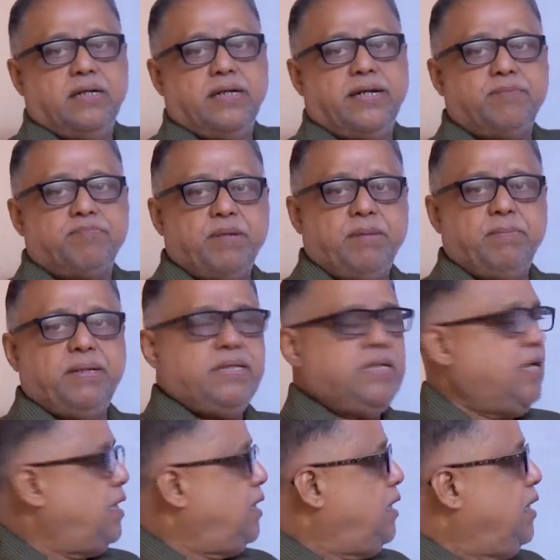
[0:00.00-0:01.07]
It may be
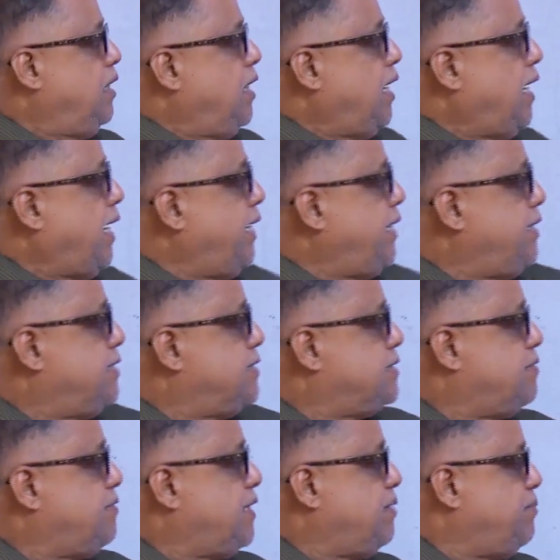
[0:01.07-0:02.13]
the height is
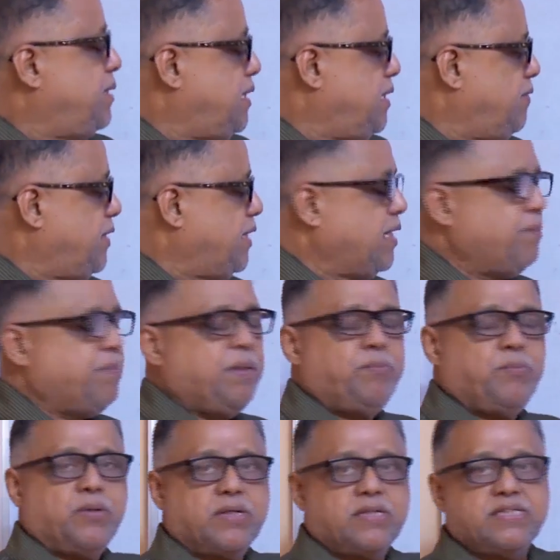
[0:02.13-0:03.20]
given, immediately we can apply
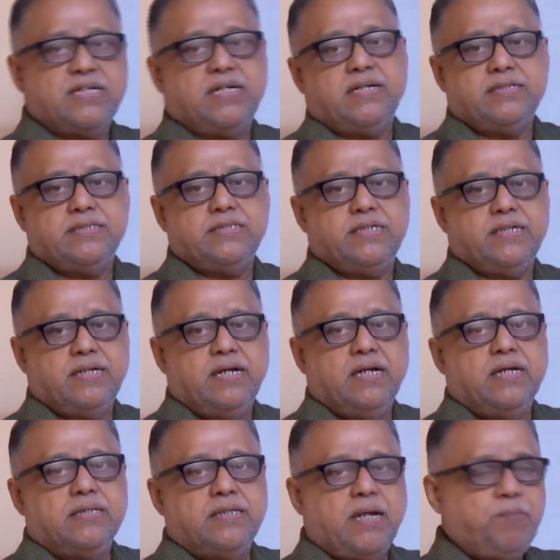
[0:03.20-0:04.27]
potential energy.
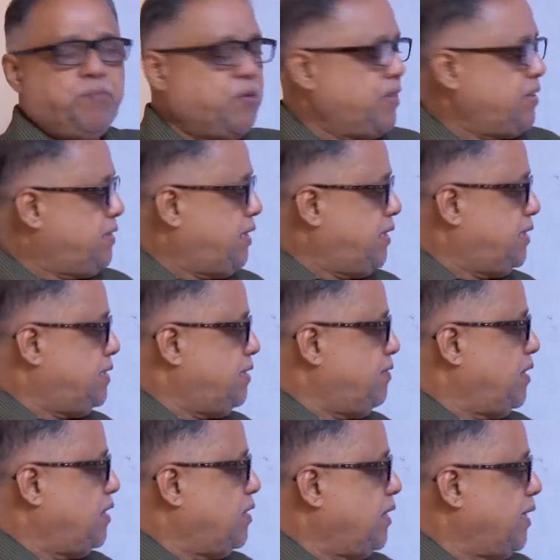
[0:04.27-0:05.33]
That potential energy we
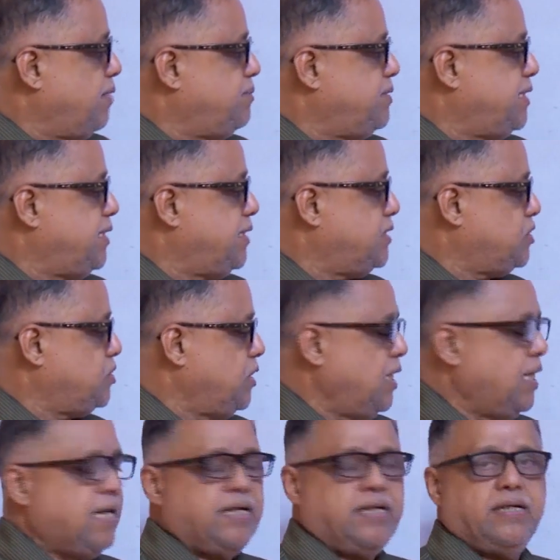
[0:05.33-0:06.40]
have got mgh
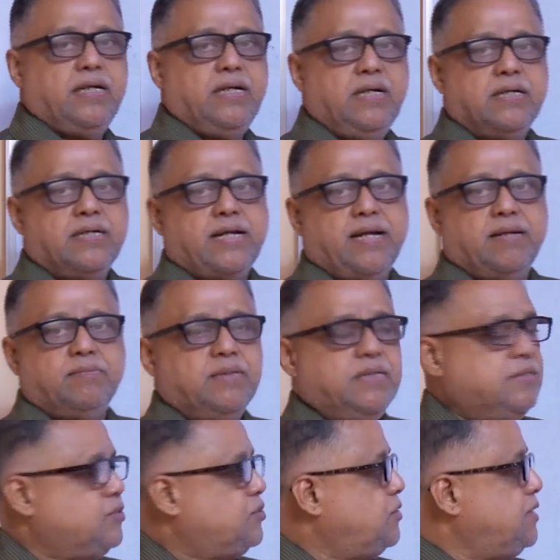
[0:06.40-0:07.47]
and time.
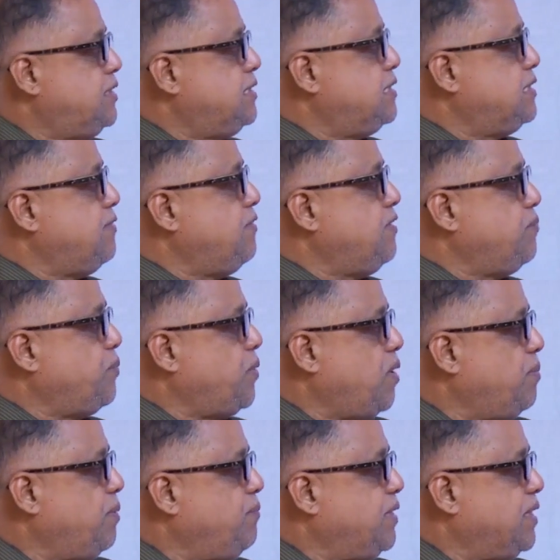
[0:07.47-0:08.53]
So this is the way the
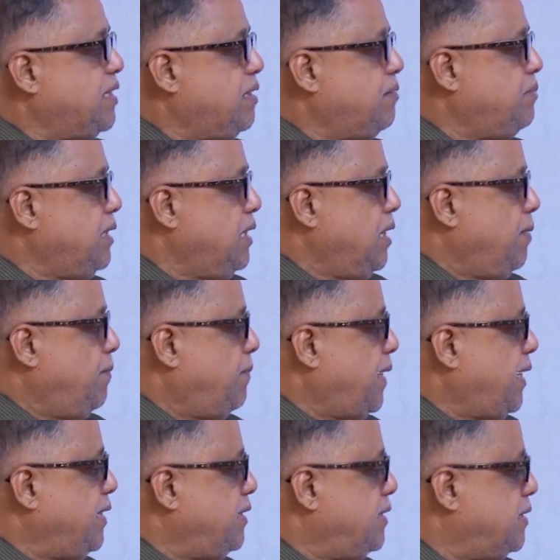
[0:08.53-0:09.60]
problem will come.
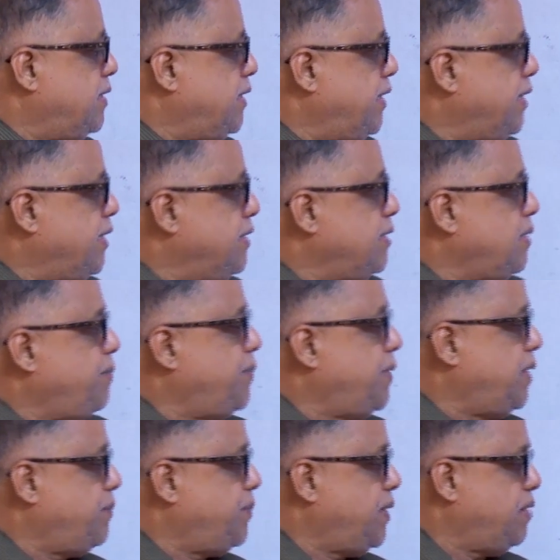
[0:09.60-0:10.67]
By taking the
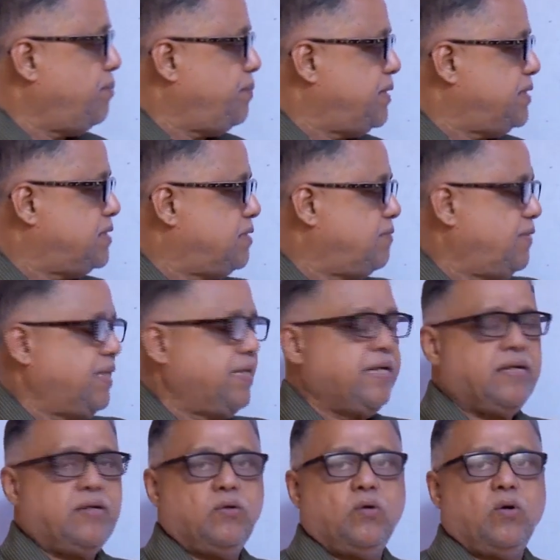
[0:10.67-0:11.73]
paper and pencil we
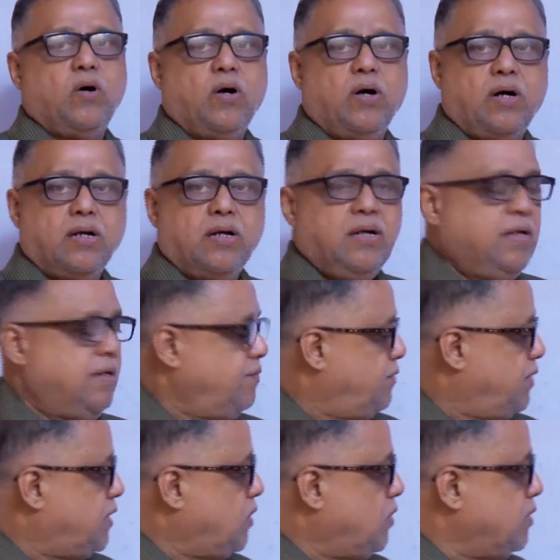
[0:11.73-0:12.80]
can do, or
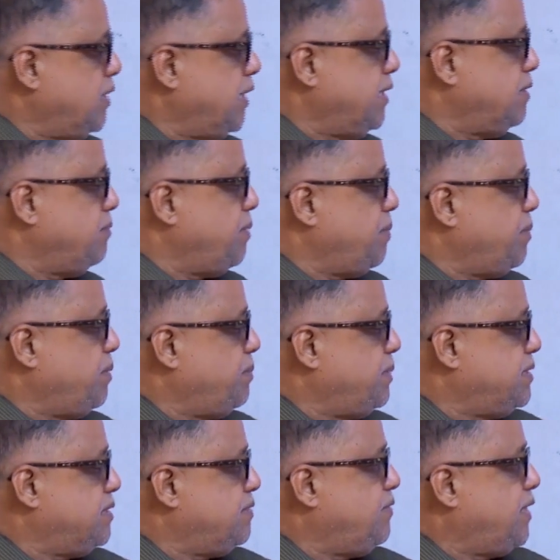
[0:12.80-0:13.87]
without taking the paper and
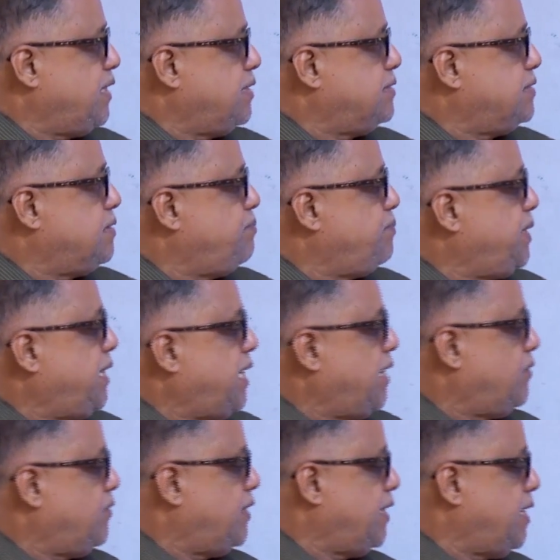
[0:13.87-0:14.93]
pencil we can simply
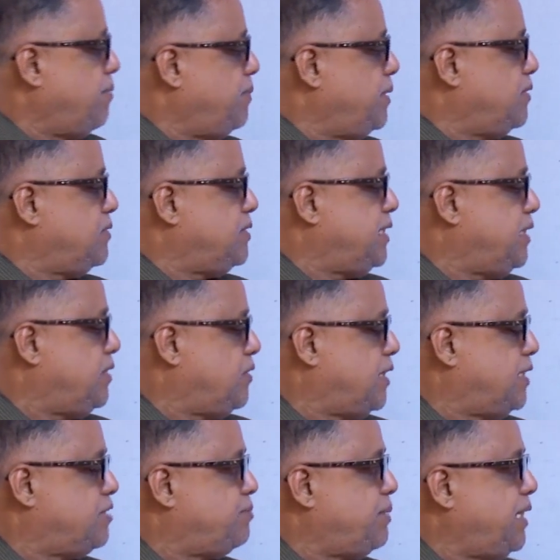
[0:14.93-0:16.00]
calculate m into g into
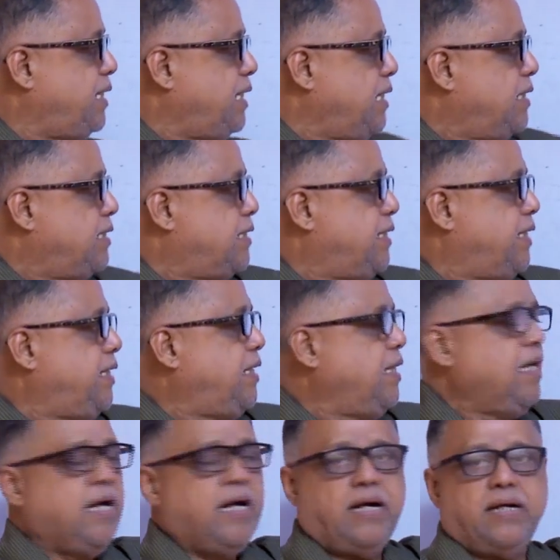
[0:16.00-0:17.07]
h by
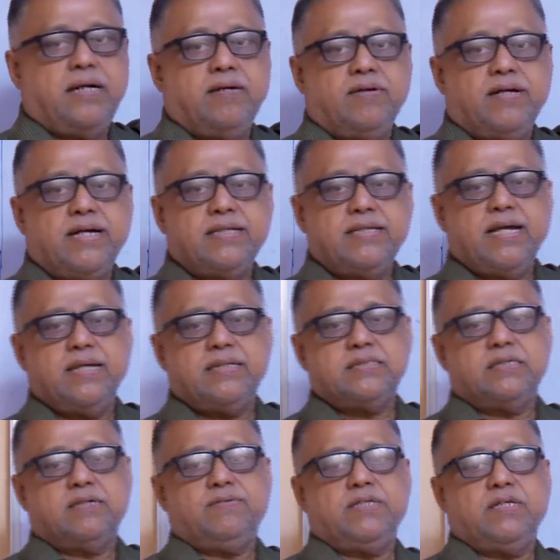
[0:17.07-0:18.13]
t and get the
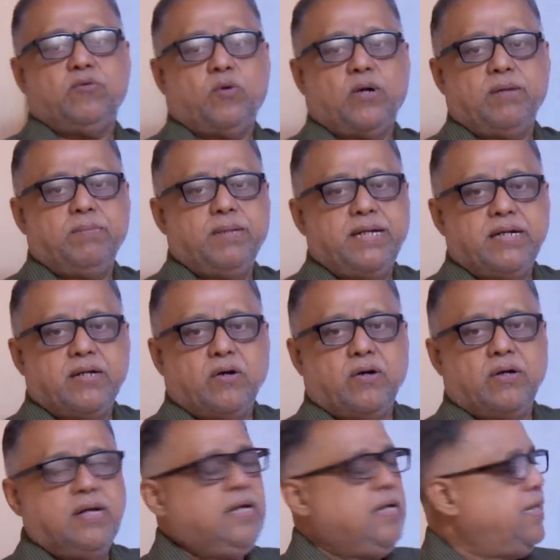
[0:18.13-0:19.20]
answer within 1 minute,
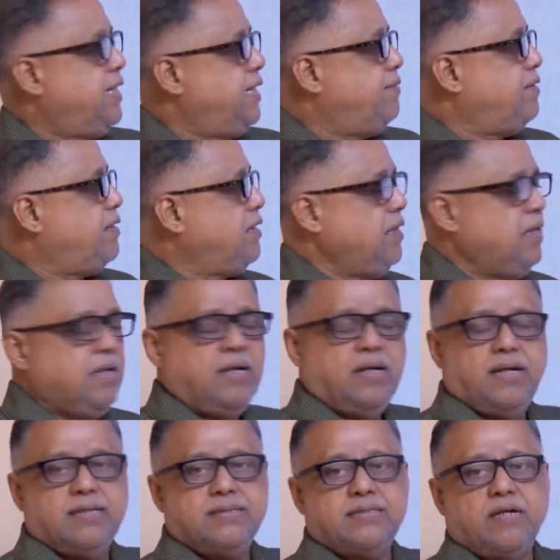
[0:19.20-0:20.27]
or even
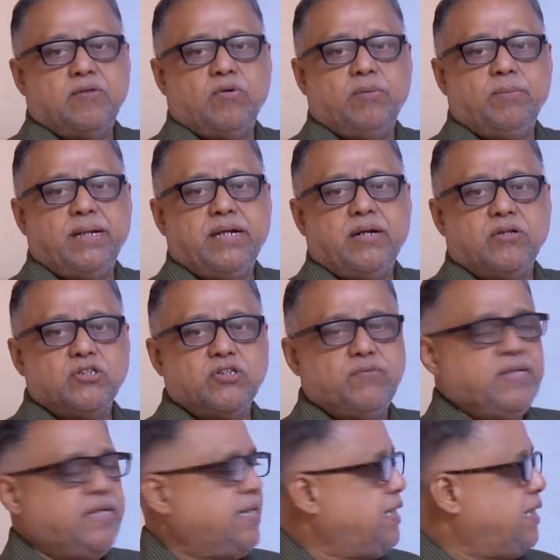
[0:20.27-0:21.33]
less than 1 minute also we
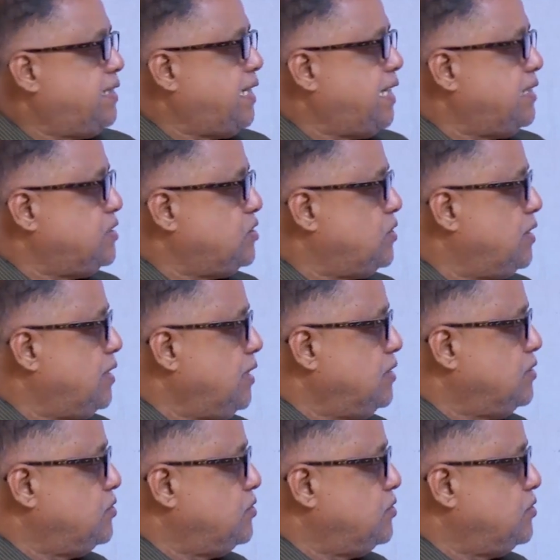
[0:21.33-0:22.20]
can get the answer.